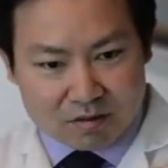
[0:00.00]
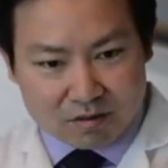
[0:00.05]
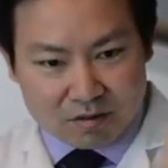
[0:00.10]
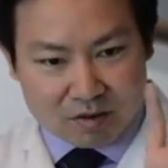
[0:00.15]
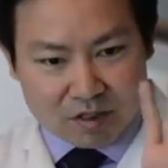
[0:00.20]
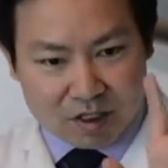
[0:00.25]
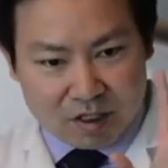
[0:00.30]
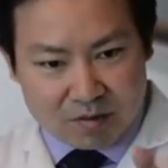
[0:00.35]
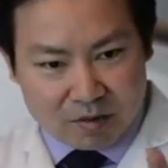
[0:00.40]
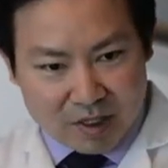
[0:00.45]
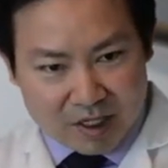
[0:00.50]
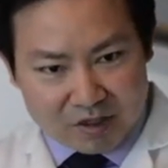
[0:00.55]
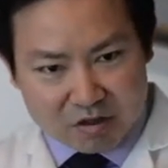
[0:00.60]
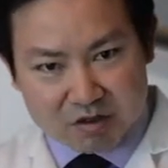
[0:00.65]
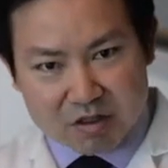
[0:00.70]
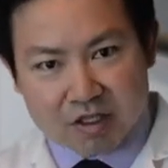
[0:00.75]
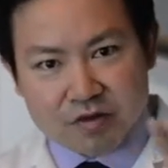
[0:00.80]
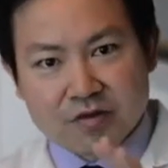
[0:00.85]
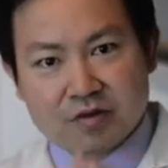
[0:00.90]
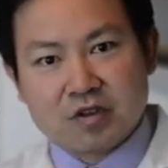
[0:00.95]
the implants are
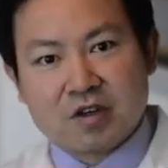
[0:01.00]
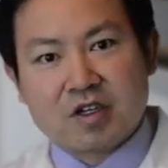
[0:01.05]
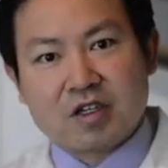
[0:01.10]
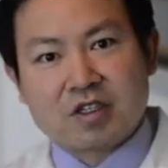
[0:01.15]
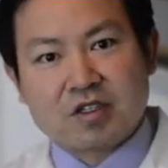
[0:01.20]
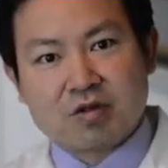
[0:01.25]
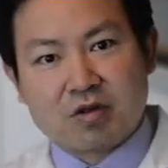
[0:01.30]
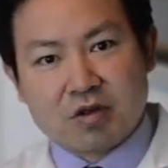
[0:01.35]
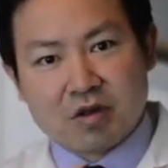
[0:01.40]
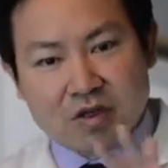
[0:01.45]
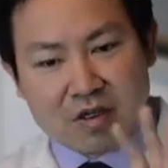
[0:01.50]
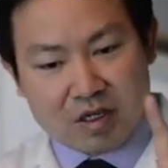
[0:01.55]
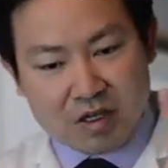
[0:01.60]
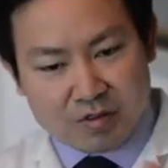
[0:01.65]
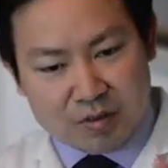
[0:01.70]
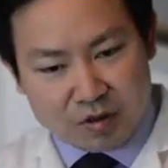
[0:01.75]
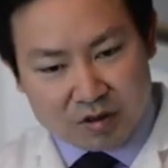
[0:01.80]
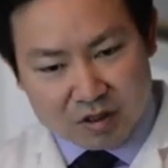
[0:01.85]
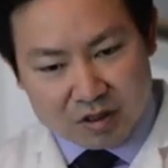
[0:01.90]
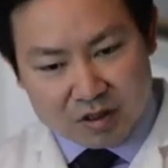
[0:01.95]
different or the
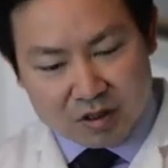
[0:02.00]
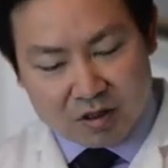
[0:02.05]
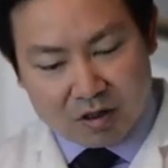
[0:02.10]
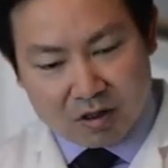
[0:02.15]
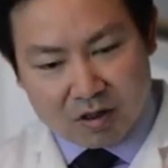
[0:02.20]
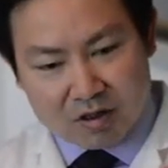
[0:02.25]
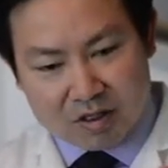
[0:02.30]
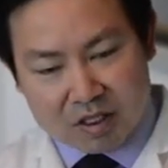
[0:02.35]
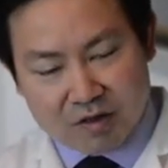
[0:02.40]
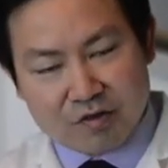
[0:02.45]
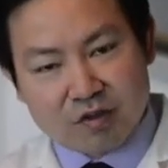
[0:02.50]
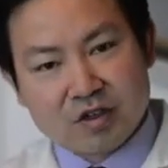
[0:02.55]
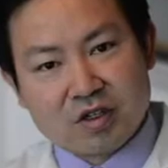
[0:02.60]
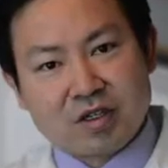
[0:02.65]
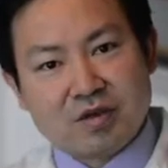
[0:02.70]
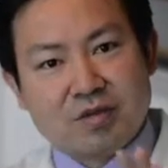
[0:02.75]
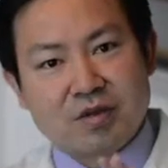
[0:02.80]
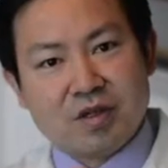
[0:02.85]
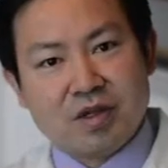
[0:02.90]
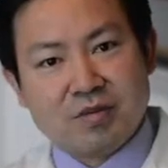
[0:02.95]
nipples are
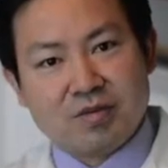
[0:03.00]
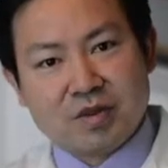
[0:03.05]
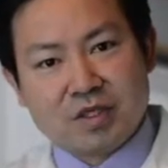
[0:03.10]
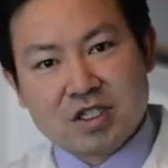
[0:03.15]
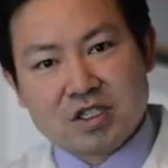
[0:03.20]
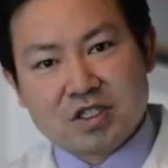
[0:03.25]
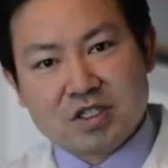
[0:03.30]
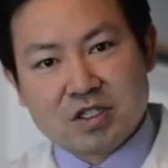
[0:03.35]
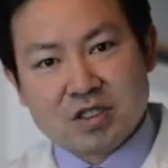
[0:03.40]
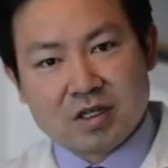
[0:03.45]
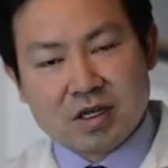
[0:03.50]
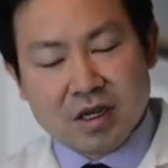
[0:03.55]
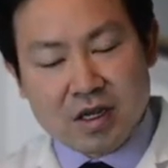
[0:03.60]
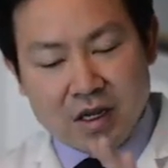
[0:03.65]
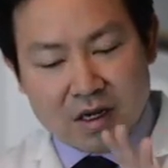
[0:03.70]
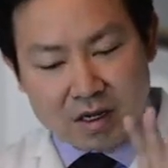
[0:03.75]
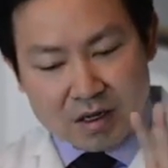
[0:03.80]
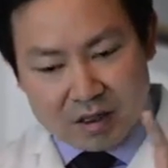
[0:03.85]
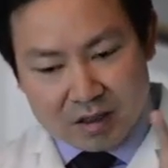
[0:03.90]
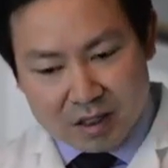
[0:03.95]
different in position.
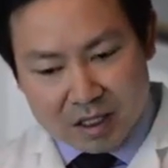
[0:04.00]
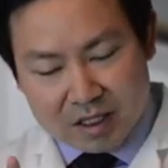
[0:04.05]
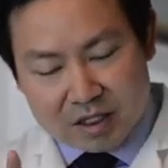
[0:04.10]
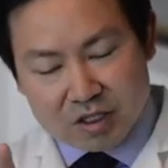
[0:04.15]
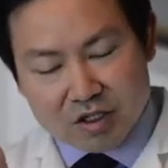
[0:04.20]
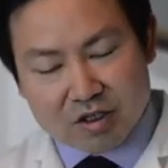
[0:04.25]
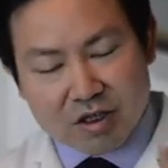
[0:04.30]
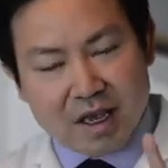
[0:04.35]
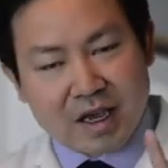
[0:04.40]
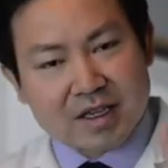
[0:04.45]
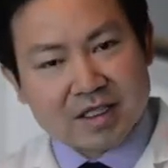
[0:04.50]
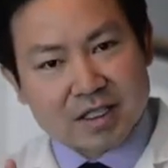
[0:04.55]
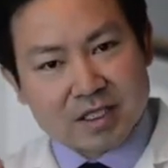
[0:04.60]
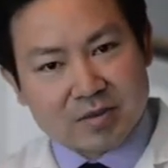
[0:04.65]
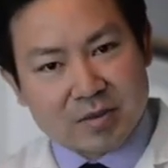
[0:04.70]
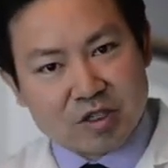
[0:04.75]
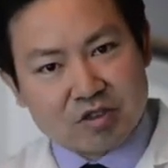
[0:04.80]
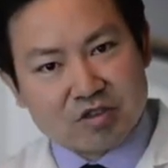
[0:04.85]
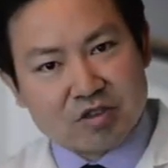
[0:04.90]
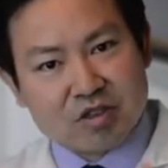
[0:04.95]
Things look
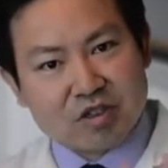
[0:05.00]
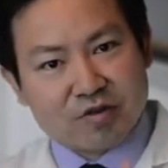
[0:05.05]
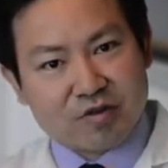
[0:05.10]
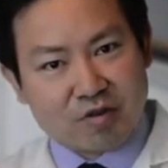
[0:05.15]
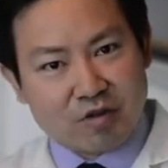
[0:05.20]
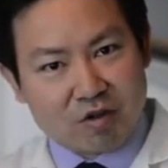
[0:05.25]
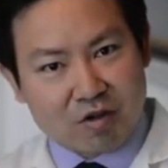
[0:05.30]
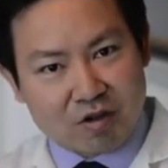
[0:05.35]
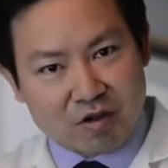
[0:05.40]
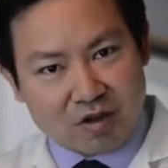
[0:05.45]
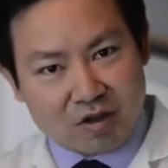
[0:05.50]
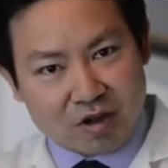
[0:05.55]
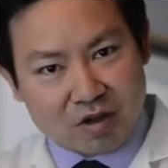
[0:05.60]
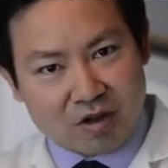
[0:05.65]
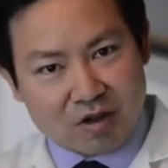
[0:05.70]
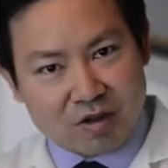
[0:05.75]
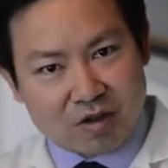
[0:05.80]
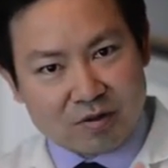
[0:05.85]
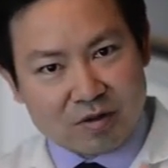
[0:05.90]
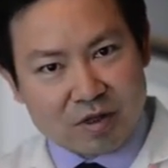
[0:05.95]
asymmetric for,
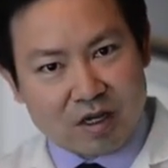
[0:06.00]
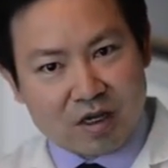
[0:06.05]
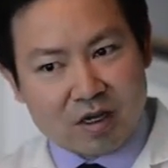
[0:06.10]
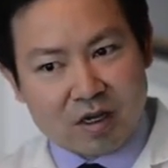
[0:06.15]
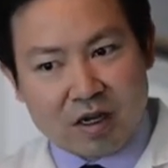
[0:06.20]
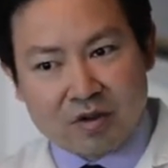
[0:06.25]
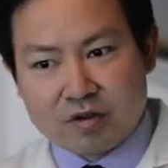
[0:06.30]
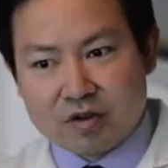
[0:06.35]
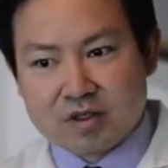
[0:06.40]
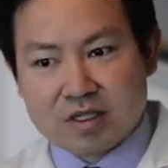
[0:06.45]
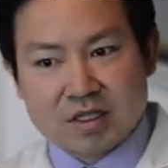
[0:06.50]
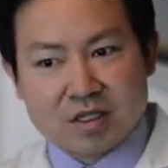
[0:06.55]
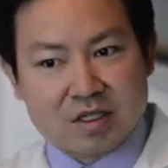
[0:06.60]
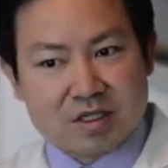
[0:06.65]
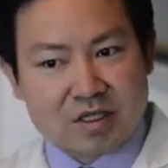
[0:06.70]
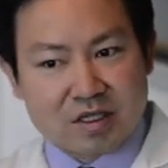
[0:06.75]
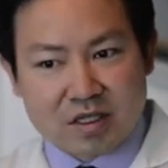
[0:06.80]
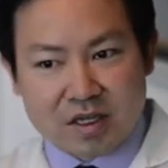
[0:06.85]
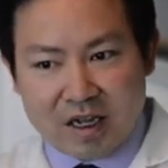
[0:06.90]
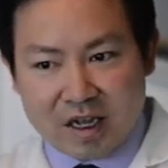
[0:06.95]
ever
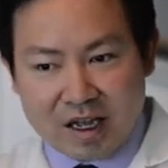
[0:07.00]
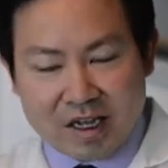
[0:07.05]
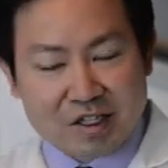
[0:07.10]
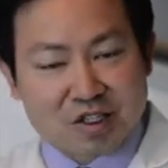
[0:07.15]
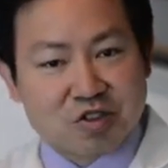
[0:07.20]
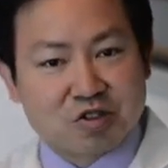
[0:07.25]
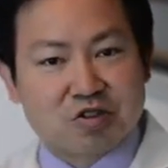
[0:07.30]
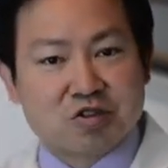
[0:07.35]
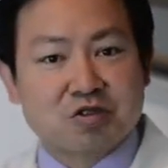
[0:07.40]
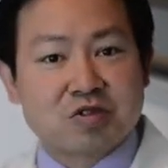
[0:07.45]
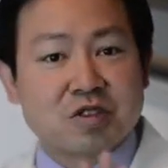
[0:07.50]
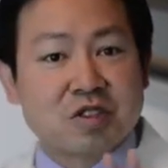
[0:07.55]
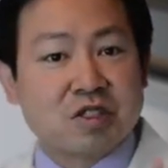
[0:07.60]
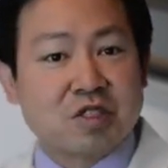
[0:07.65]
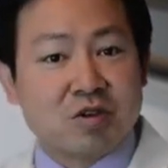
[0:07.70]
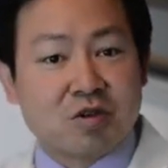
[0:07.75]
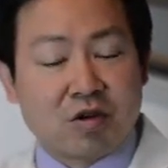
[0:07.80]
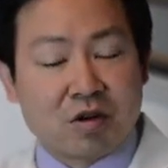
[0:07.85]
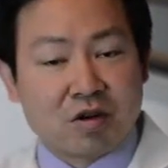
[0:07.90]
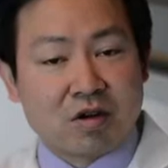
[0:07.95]
since I had surgery
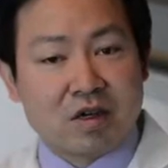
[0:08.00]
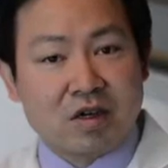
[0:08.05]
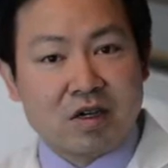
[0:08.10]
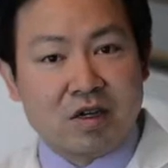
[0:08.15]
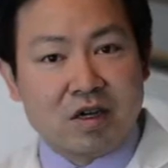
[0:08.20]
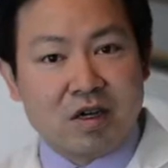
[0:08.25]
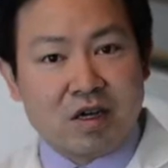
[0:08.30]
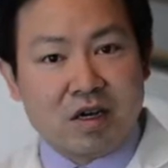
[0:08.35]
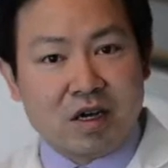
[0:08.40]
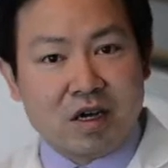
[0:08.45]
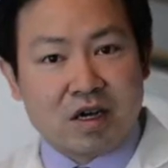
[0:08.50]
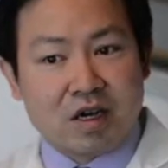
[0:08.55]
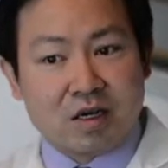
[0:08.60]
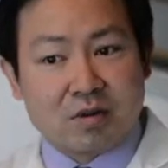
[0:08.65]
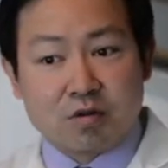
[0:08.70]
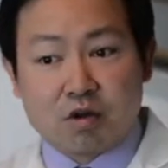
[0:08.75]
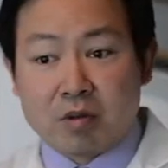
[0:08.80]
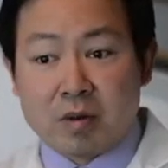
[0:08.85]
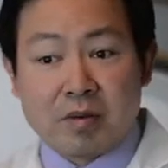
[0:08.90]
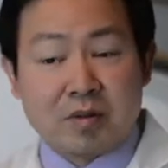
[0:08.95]
or
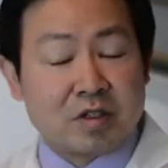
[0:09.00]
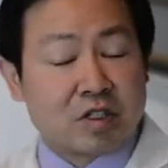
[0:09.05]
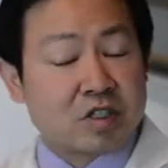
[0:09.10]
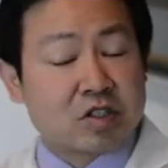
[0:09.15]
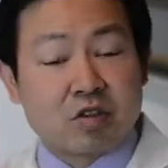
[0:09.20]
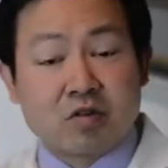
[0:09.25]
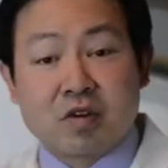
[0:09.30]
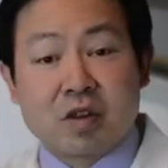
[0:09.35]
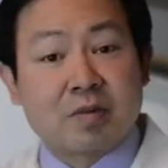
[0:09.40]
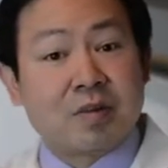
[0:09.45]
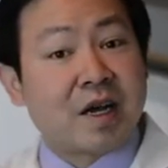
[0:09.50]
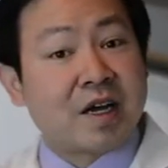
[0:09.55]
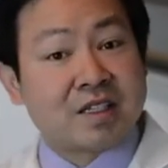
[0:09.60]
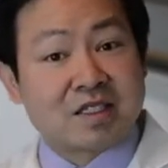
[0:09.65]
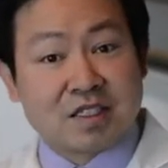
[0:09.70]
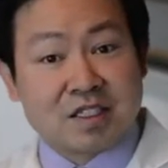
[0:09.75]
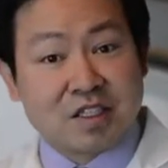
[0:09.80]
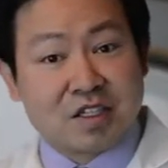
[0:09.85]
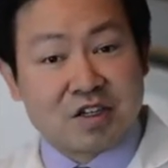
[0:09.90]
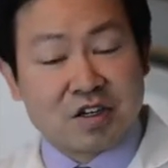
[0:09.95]
maybe just over the
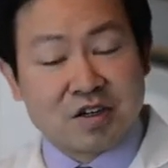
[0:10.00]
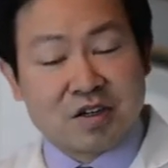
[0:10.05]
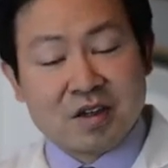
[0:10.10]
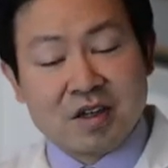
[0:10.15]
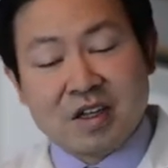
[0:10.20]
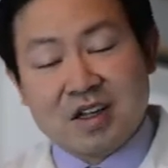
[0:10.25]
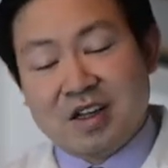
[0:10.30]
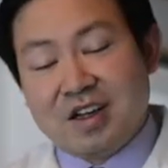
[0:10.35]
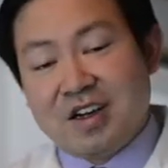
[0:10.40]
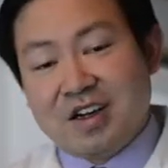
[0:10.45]
past year.